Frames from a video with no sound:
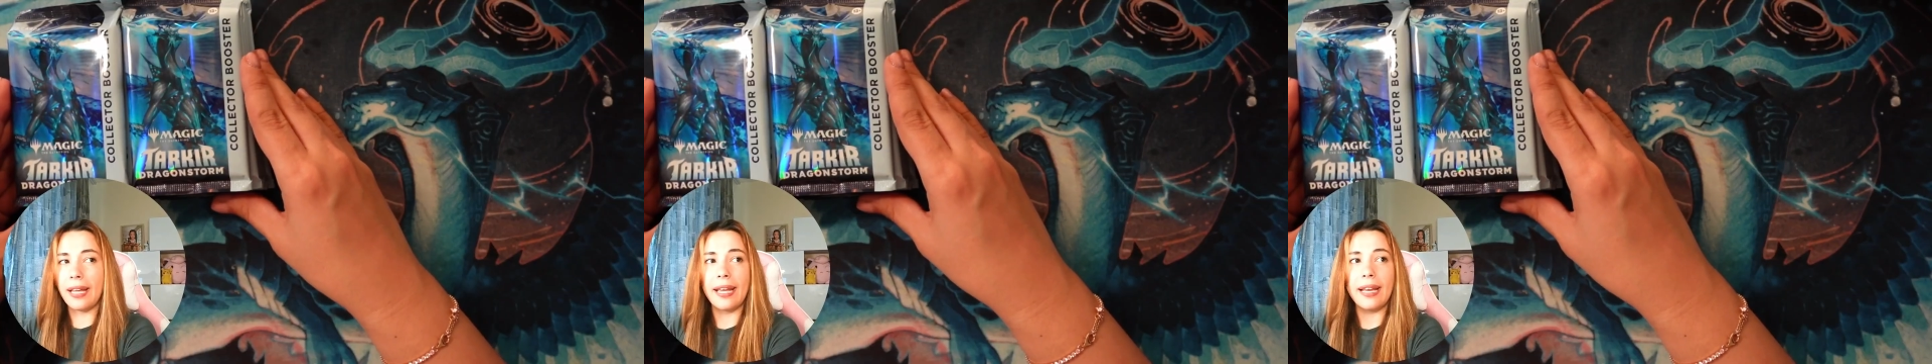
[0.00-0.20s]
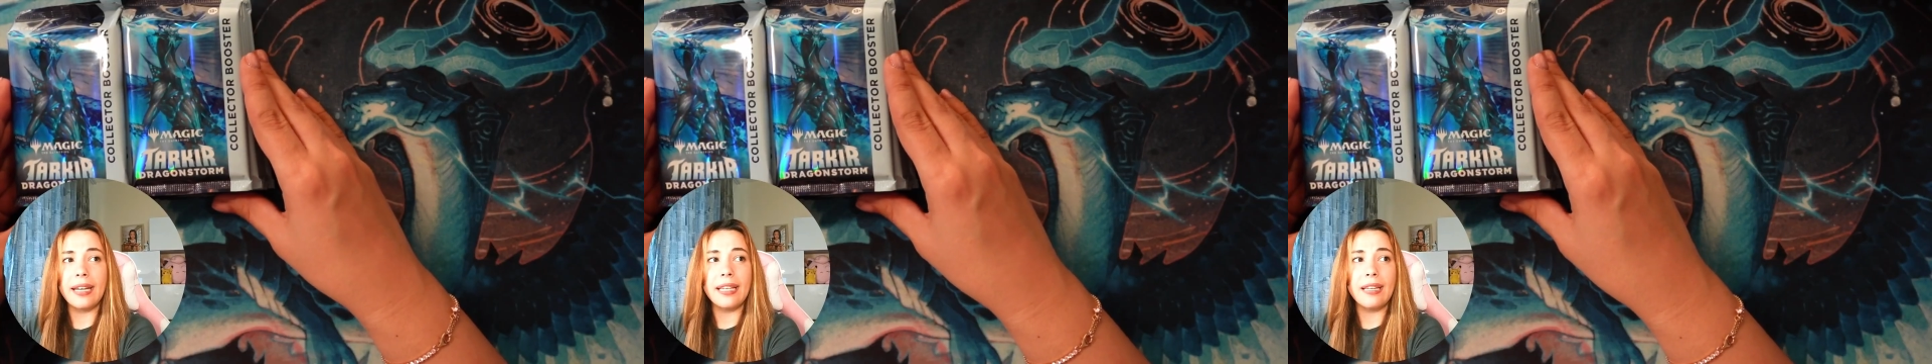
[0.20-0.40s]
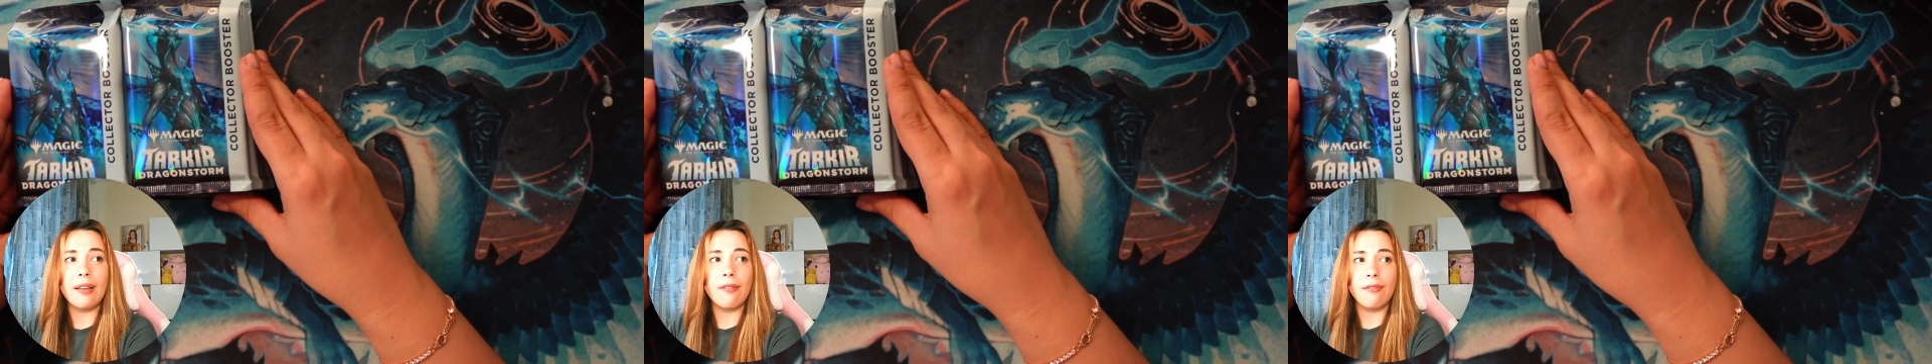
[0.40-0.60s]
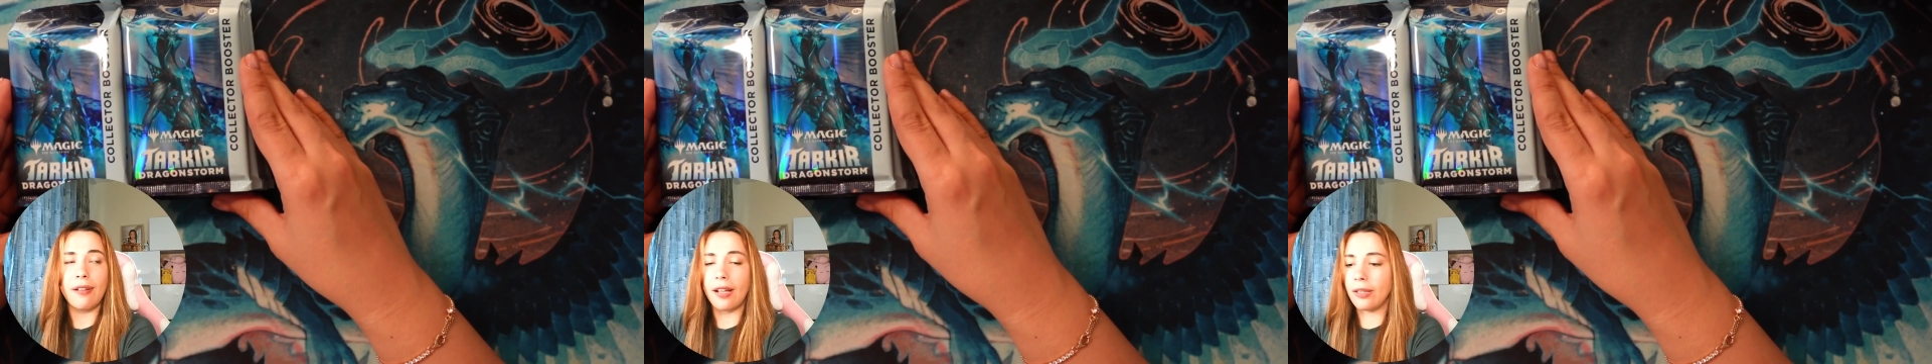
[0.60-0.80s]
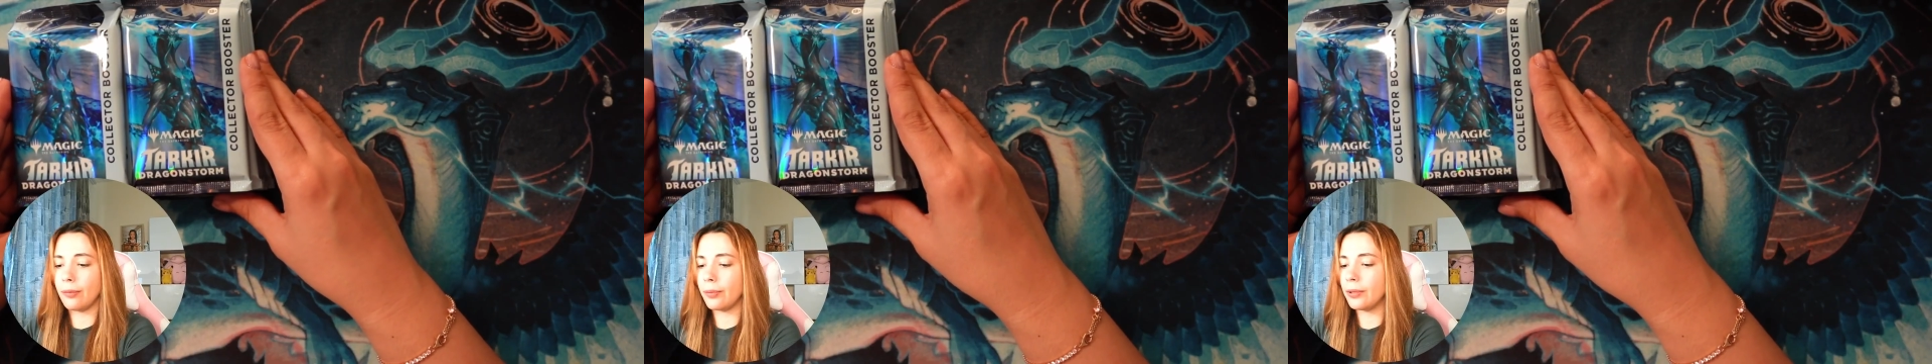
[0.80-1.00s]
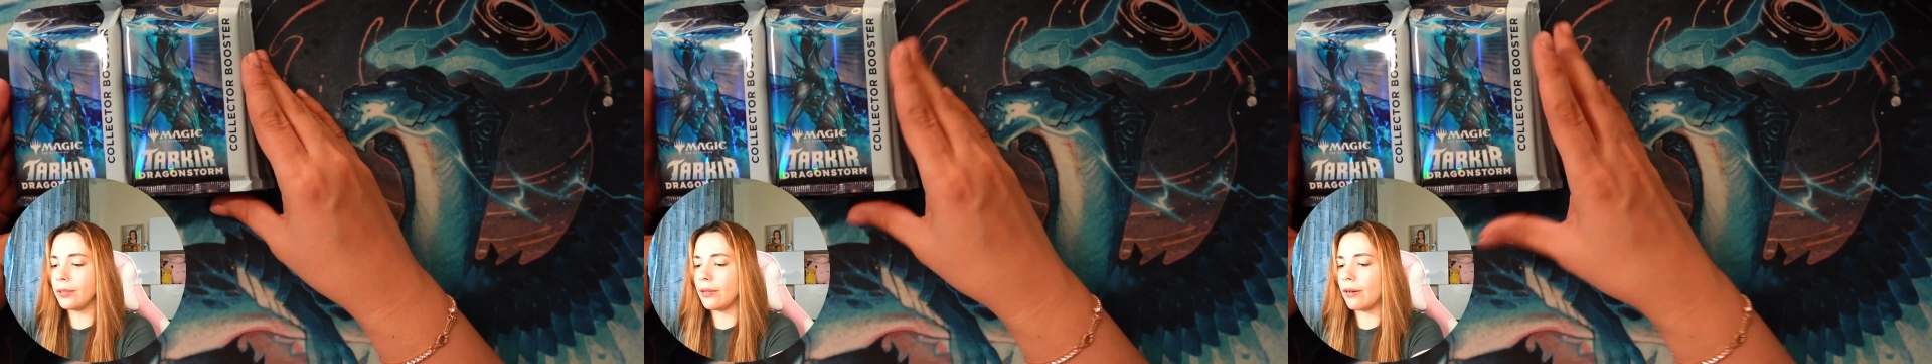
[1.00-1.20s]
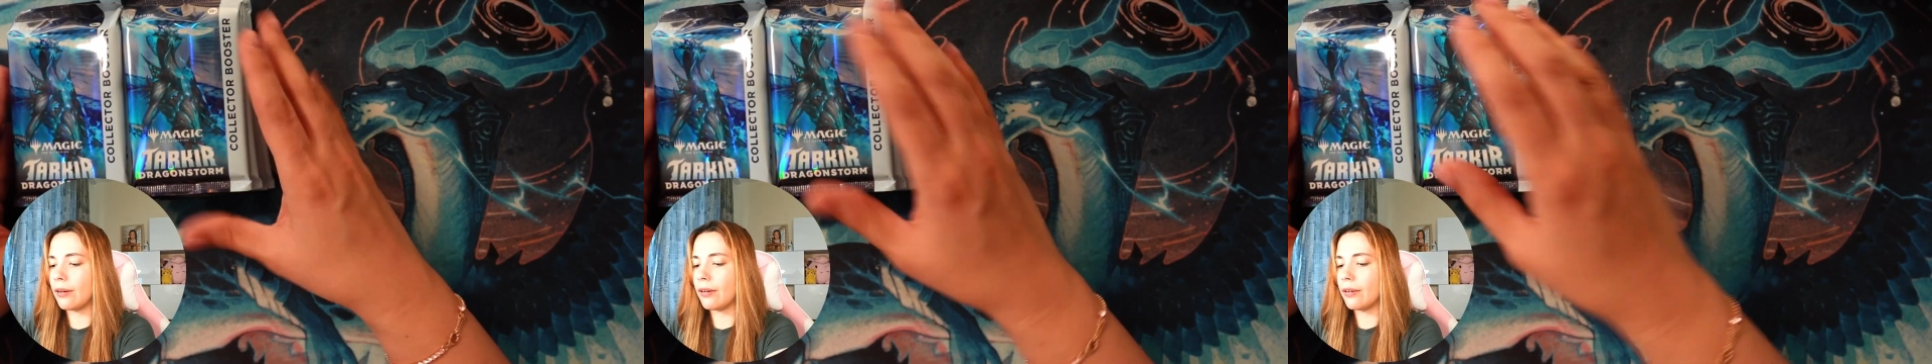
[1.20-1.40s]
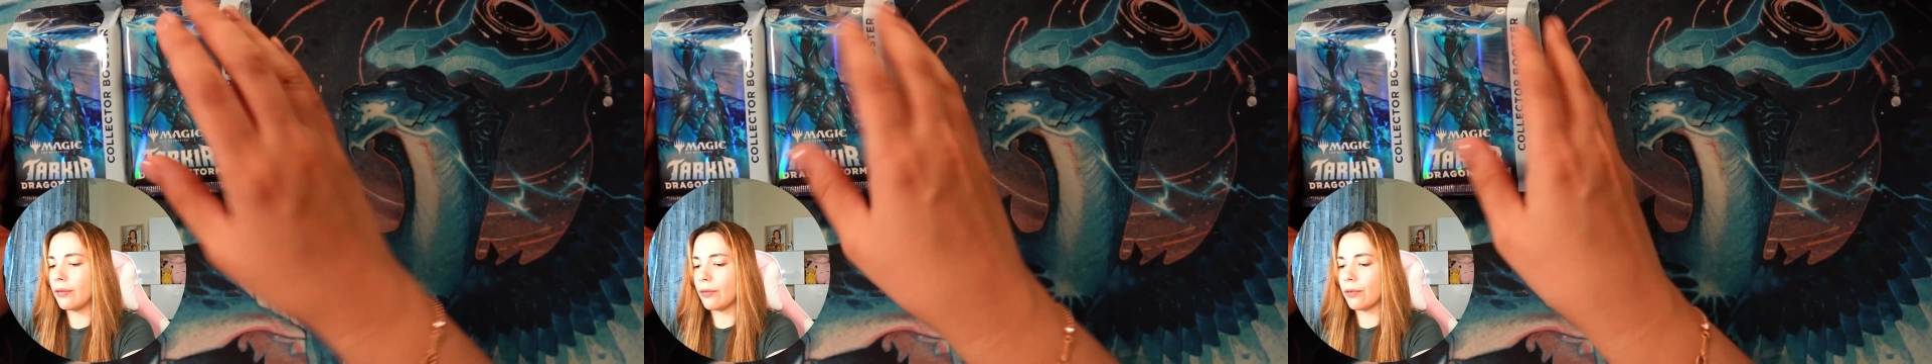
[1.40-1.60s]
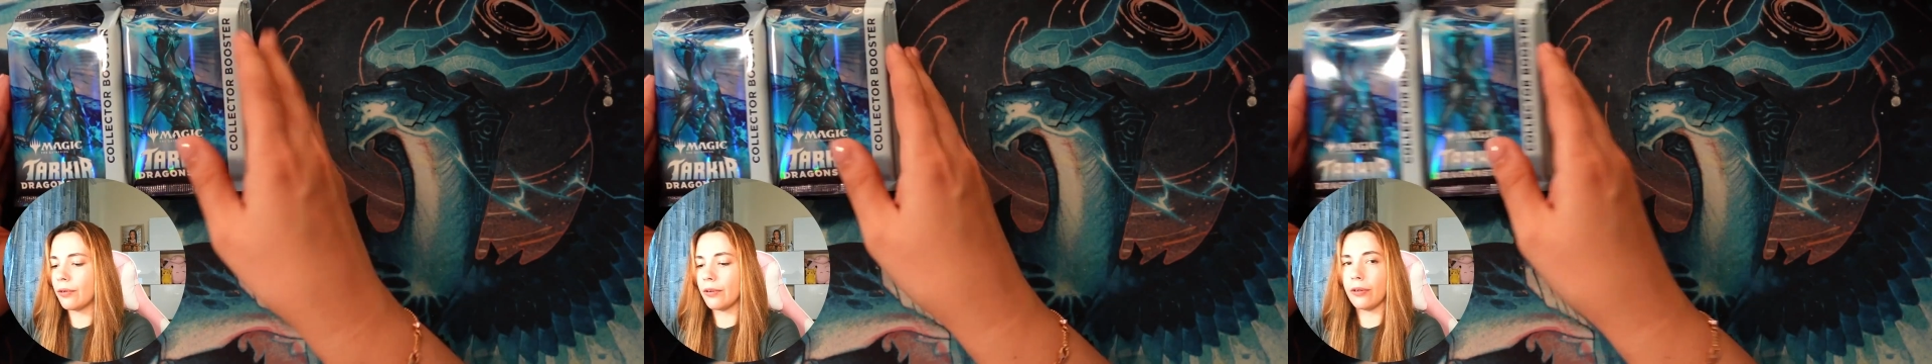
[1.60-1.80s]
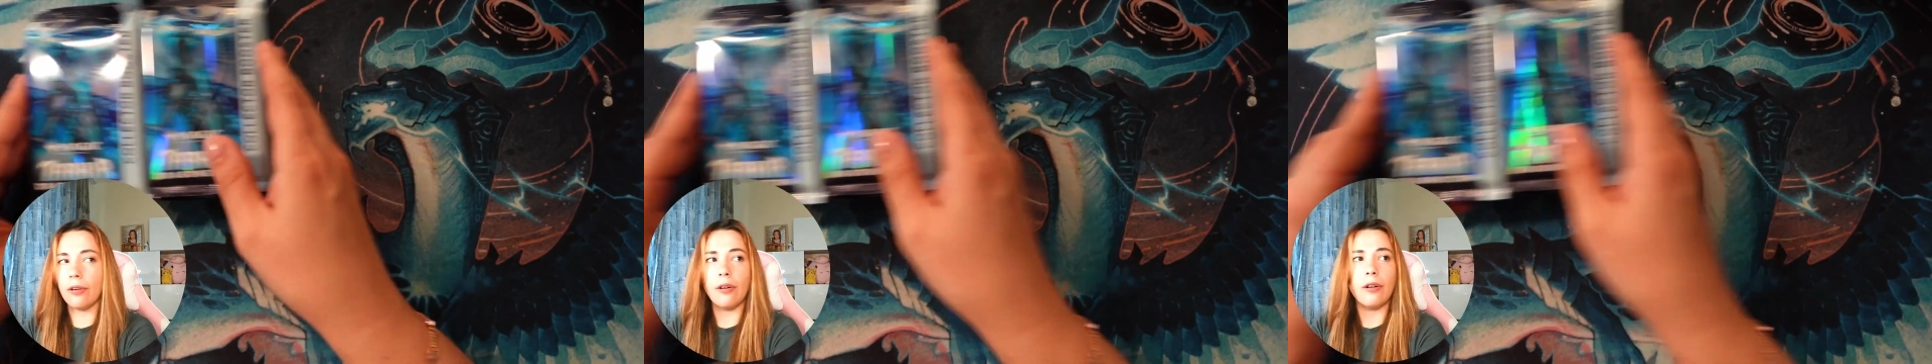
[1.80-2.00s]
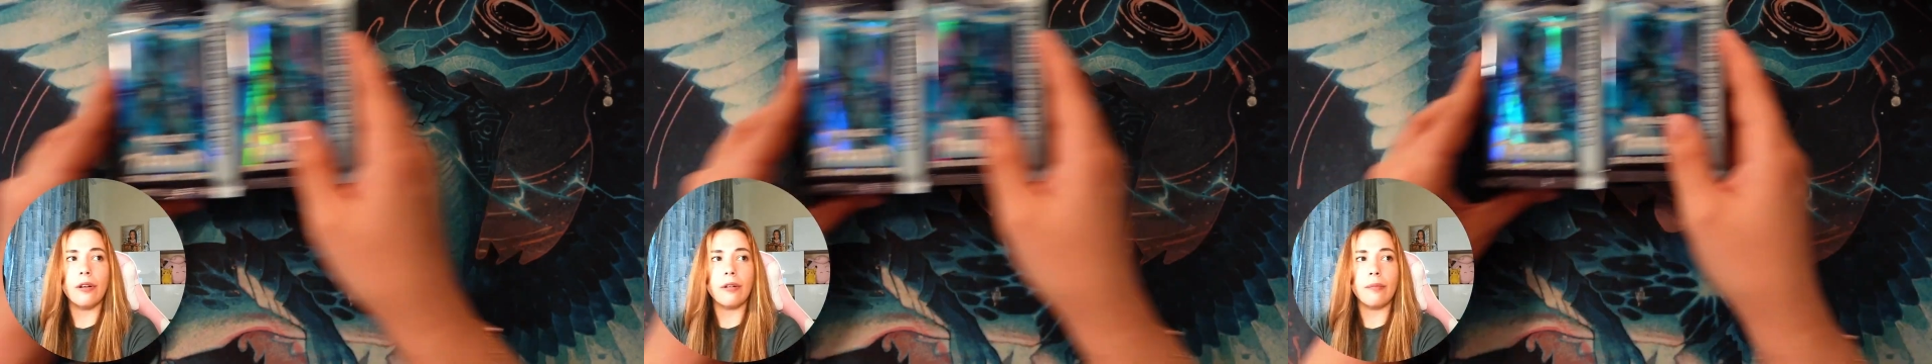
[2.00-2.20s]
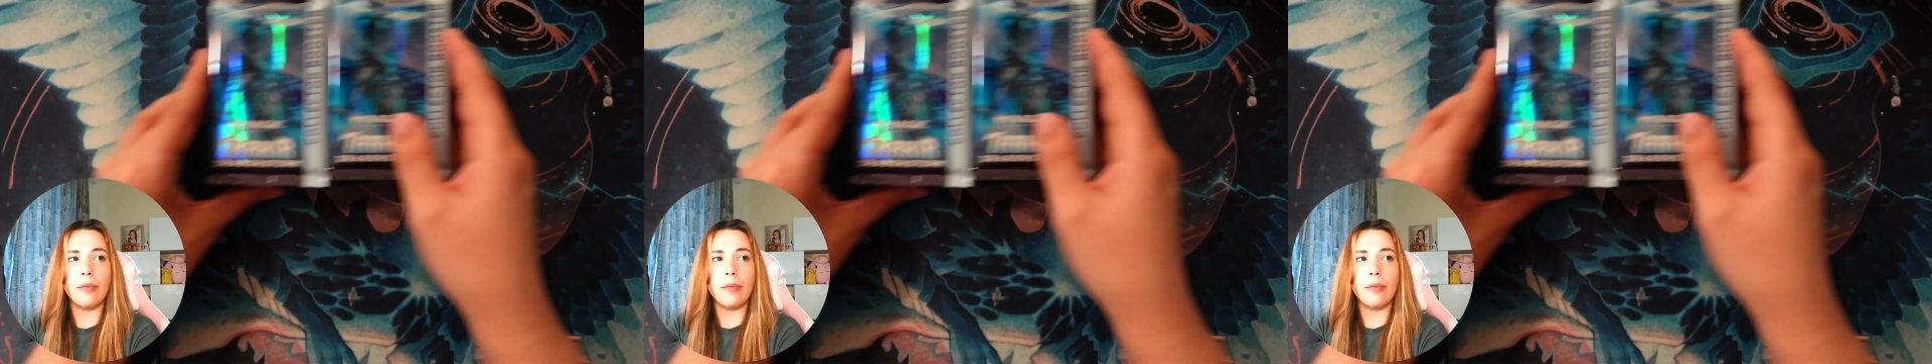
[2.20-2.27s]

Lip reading: any valuable card or not.